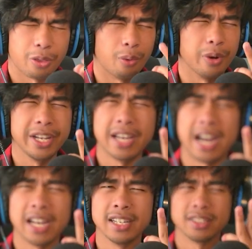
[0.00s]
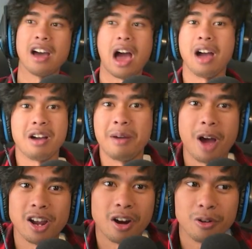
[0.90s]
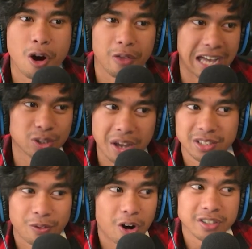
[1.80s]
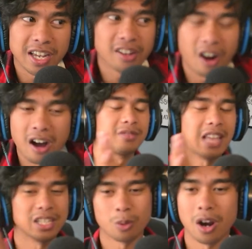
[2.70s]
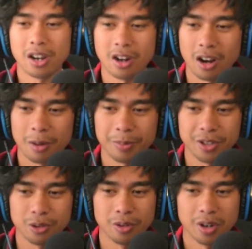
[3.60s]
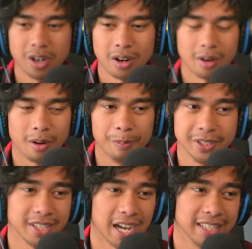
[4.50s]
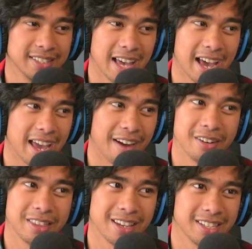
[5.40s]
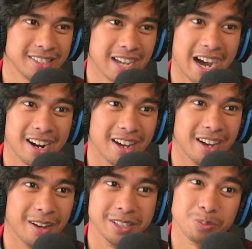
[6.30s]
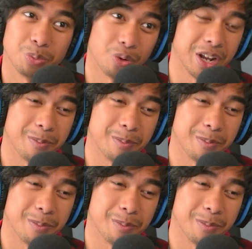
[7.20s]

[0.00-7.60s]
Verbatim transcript: three guys. I I, I don't know. That's as far as I got. That's where I got up to. Besides that, everything is kind of is pretty